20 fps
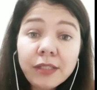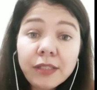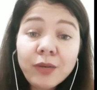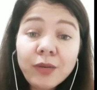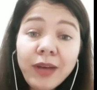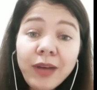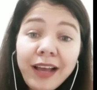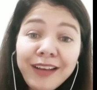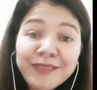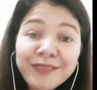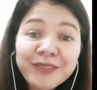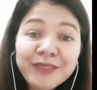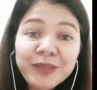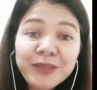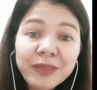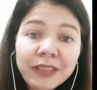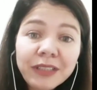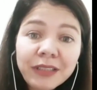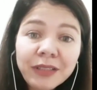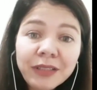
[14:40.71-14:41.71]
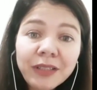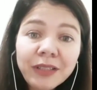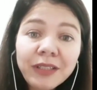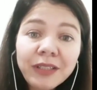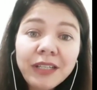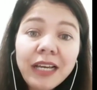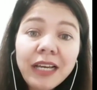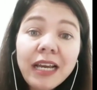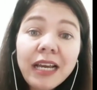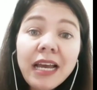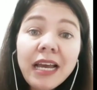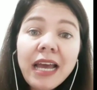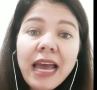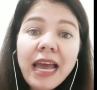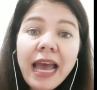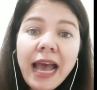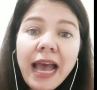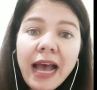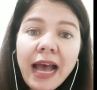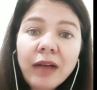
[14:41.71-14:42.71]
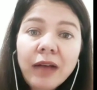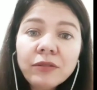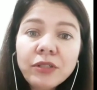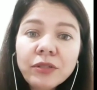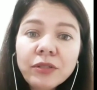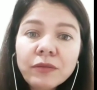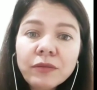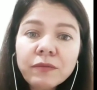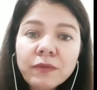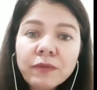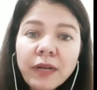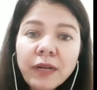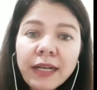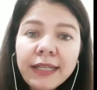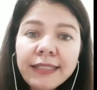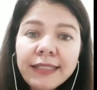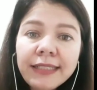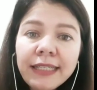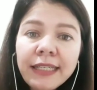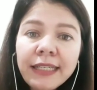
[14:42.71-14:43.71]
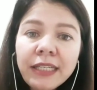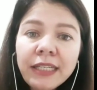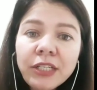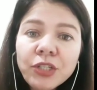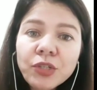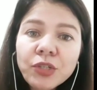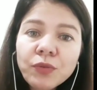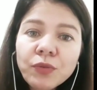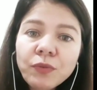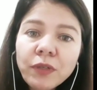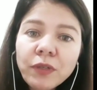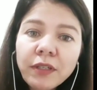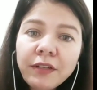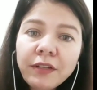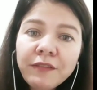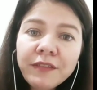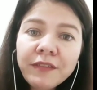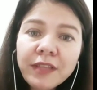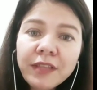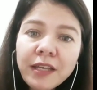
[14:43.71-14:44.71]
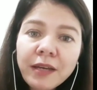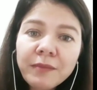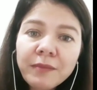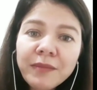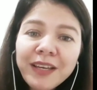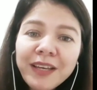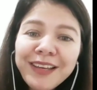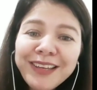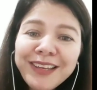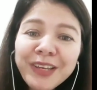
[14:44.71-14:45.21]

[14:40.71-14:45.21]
You have to learn how to write each one of them.